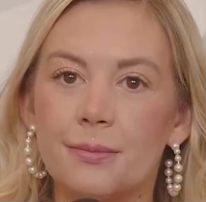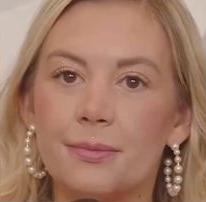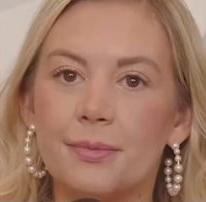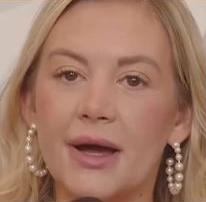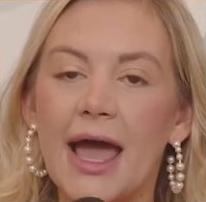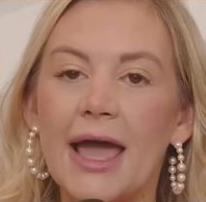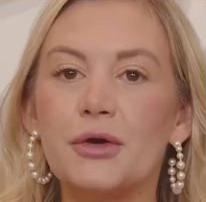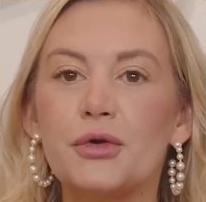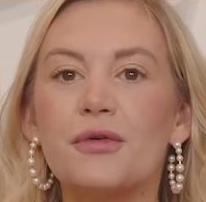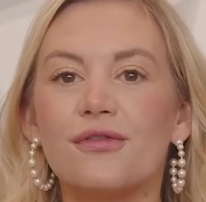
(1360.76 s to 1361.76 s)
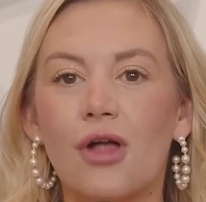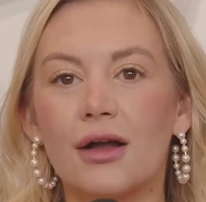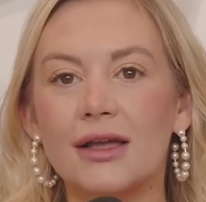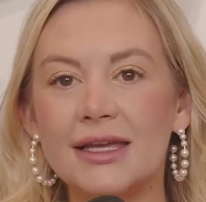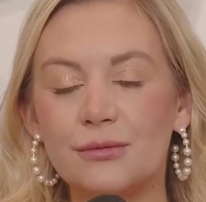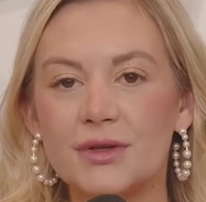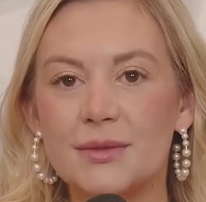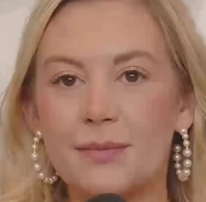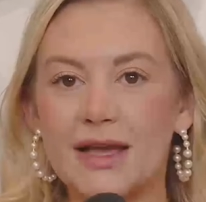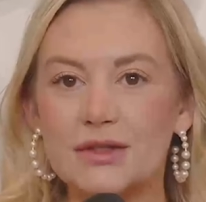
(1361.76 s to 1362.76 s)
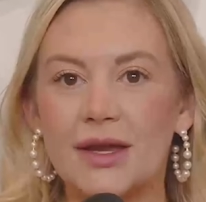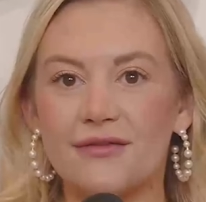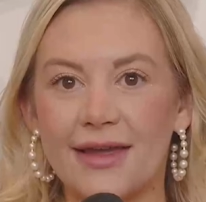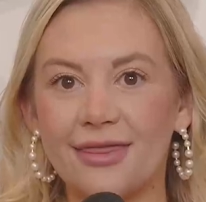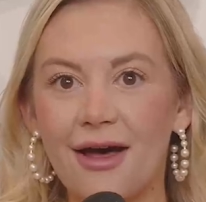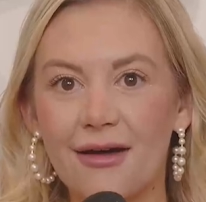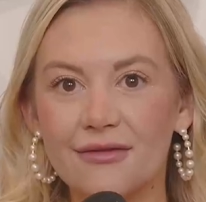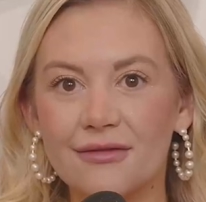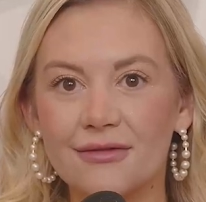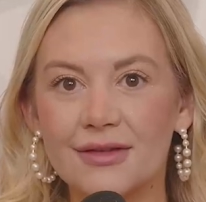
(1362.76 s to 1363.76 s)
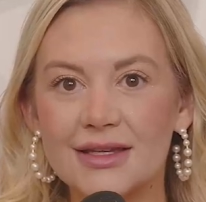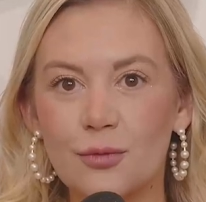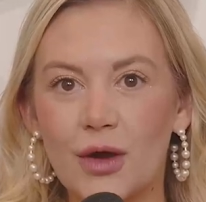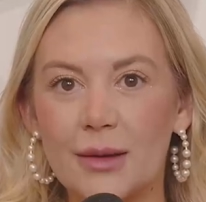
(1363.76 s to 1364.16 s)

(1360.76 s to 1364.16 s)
but I don't know if vlogging was the best way to find love is what